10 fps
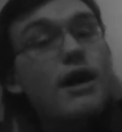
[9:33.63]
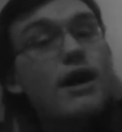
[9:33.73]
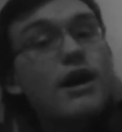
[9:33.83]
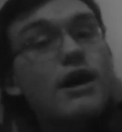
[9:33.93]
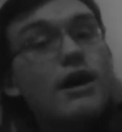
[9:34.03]

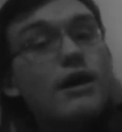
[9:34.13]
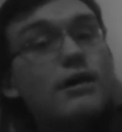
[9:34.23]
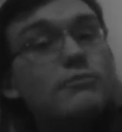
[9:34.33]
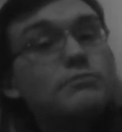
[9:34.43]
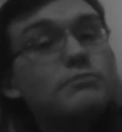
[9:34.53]

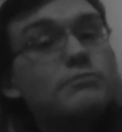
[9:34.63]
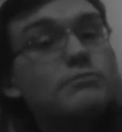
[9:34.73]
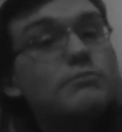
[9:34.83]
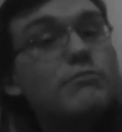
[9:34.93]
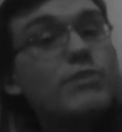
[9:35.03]

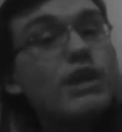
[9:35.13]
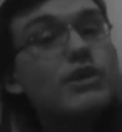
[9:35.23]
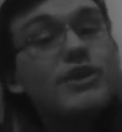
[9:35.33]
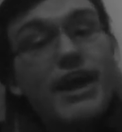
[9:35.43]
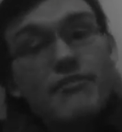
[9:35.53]

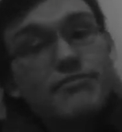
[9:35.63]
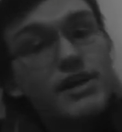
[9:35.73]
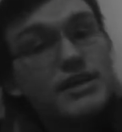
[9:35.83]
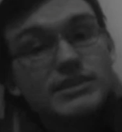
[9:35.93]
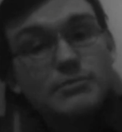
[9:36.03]
Can't
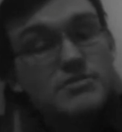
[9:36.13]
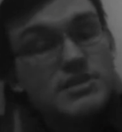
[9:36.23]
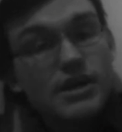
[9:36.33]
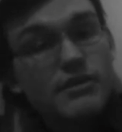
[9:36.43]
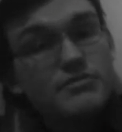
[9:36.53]
find some
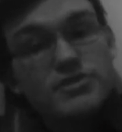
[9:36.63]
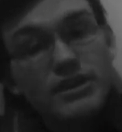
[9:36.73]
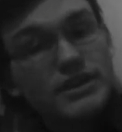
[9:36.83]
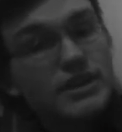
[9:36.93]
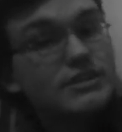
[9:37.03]
stuff, so
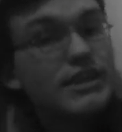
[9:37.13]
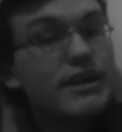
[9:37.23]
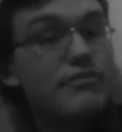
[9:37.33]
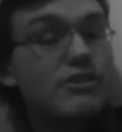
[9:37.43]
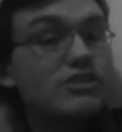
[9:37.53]
it does
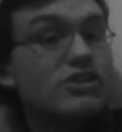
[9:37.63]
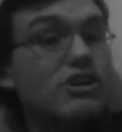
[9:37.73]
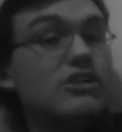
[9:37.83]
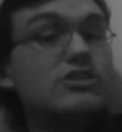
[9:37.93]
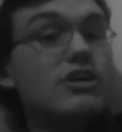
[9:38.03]
take a few
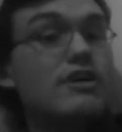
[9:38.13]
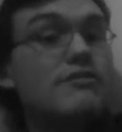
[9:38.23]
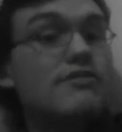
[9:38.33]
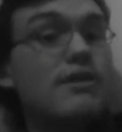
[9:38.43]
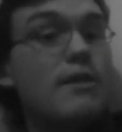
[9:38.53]
stars
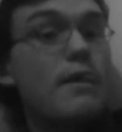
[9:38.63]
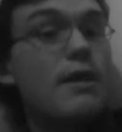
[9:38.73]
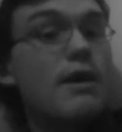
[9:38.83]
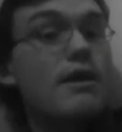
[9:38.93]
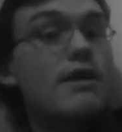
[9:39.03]
off.
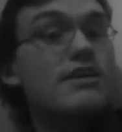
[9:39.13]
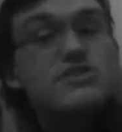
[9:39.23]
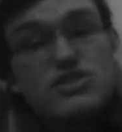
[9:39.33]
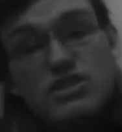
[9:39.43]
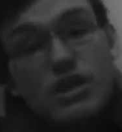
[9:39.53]

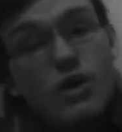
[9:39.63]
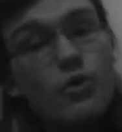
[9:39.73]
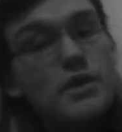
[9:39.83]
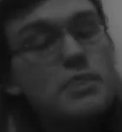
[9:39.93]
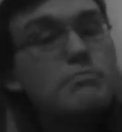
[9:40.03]
Slow
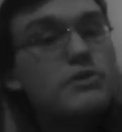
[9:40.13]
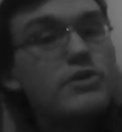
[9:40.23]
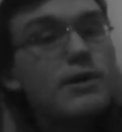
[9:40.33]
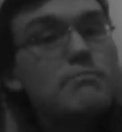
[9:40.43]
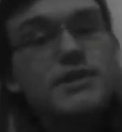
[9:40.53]
on the boot
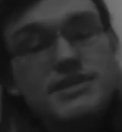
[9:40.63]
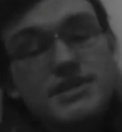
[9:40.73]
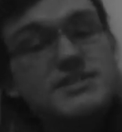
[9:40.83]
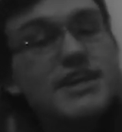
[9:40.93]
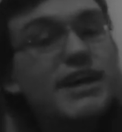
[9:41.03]
up, but it
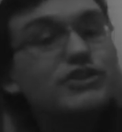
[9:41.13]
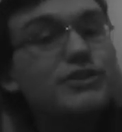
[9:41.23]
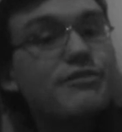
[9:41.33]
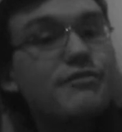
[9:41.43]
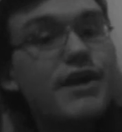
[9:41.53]
is
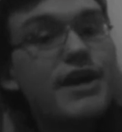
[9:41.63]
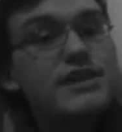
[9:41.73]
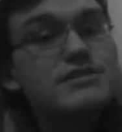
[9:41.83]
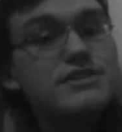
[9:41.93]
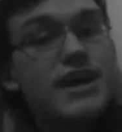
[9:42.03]
actually
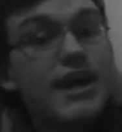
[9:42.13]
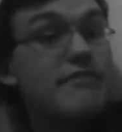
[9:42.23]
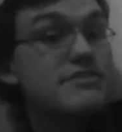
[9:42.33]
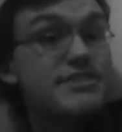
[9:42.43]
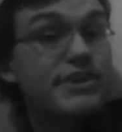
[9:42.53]
fast. I
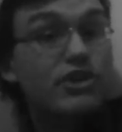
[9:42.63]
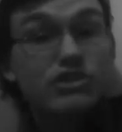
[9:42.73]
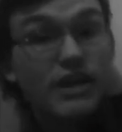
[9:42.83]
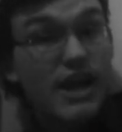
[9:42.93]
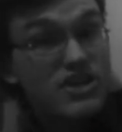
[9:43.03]
haven't seen it
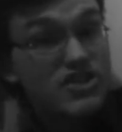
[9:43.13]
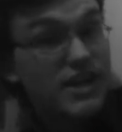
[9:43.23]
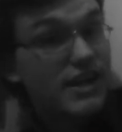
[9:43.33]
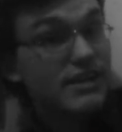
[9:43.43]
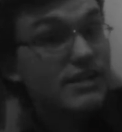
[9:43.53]
crash
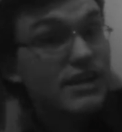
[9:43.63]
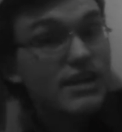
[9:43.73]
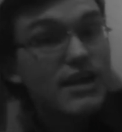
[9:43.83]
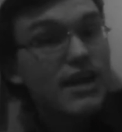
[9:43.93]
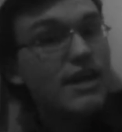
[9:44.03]
yet.
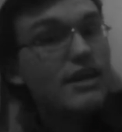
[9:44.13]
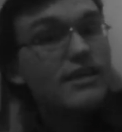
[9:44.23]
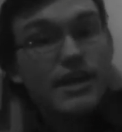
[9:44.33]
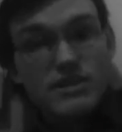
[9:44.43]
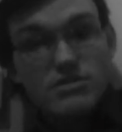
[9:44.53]

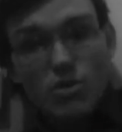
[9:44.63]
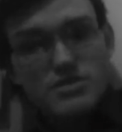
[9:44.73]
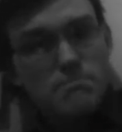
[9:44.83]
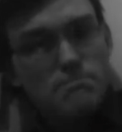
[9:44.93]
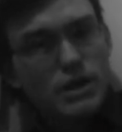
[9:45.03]
That's
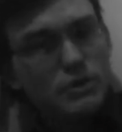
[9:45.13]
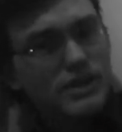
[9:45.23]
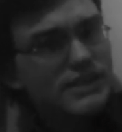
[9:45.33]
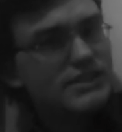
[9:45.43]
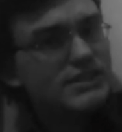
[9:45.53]
always a
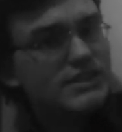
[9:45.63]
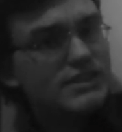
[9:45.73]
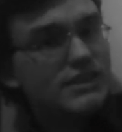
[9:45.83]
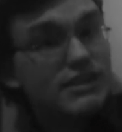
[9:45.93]
bonus.